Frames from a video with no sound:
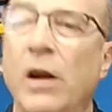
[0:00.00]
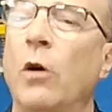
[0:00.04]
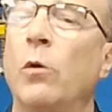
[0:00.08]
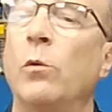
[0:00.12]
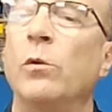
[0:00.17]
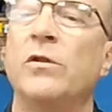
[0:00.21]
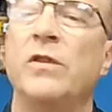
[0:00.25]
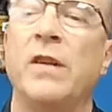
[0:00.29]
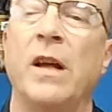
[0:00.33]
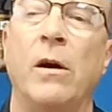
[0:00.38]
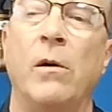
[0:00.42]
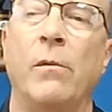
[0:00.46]

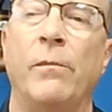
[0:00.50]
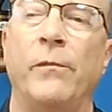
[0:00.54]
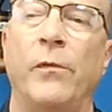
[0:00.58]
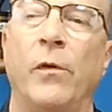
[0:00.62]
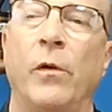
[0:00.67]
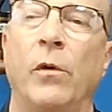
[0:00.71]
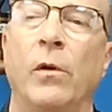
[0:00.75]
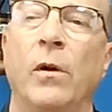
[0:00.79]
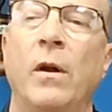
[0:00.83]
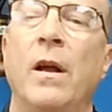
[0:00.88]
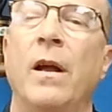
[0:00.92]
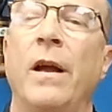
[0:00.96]
was
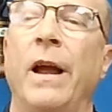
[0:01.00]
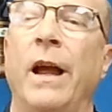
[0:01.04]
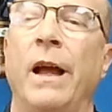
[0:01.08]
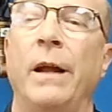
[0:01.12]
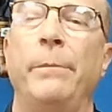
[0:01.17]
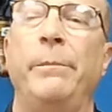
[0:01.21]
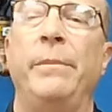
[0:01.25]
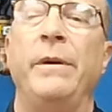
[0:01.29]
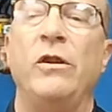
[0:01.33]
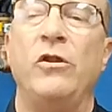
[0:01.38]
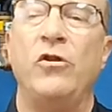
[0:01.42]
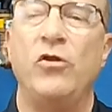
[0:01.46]
helpful, and
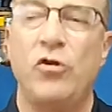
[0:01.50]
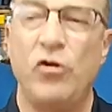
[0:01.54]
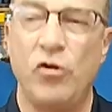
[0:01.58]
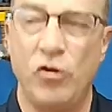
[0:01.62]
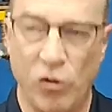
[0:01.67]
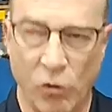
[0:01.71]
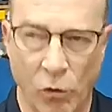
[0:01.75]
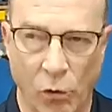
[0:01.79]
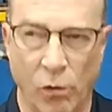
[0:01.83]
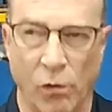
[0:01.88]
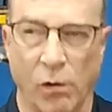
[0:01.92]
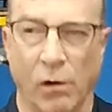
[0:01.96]
be
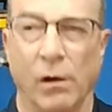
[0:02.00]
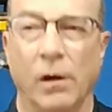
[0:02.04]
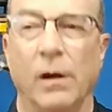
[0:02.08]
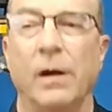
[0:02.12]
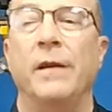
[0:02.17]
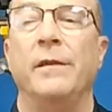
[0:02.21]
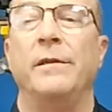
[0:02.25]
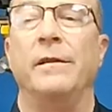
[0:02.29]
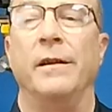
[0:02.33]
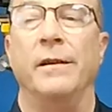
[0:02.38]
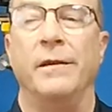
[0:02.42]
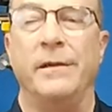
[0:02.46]
sure
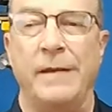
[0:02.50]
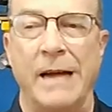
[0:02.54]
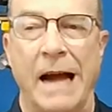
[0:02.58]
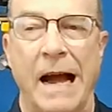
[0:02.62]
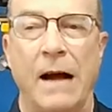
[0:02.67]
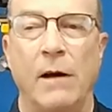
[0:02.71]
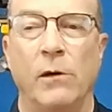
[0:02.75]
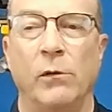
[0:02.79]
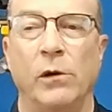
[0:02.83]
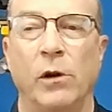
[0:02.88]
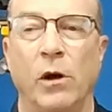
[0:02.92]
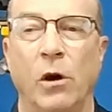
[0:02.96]
to
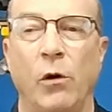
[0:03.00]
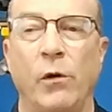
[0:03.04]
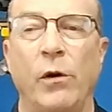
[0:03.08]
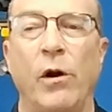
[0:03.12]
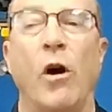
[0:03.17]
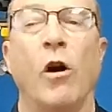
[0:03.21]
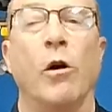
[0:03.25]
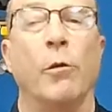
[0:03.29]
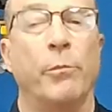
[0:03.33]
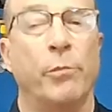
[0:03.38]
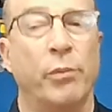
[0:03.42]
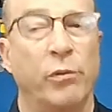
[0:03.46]
download
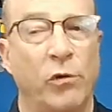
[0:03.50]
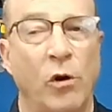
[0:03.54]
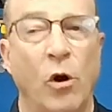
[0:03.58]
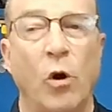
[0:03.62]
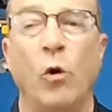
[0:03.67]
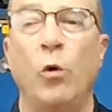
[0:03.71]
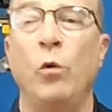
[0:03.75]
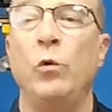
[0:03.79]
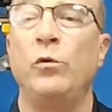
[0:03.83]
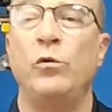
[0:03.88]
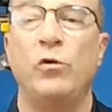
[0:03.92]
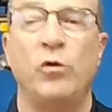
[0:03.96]
our
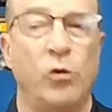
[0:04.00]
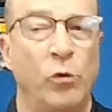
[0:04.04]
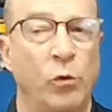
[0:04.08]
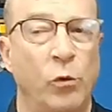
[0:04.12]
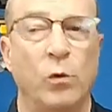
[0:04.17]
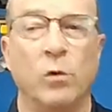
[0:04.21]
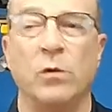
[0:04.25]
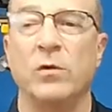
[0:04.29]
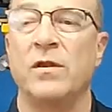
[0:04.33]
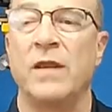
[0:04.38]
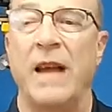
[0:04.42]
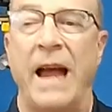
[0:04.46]
Pro
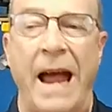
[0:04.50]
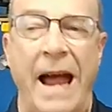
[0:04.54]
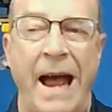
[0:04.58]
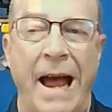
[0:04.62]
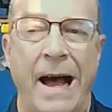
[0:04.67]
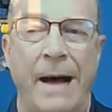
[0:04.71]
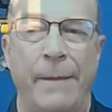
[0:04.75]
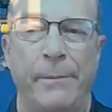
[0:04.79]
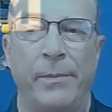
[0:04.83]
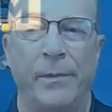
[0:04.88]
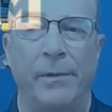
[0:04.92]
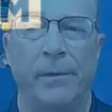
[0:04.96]
Tools
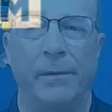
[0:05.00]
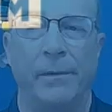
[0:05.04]
app.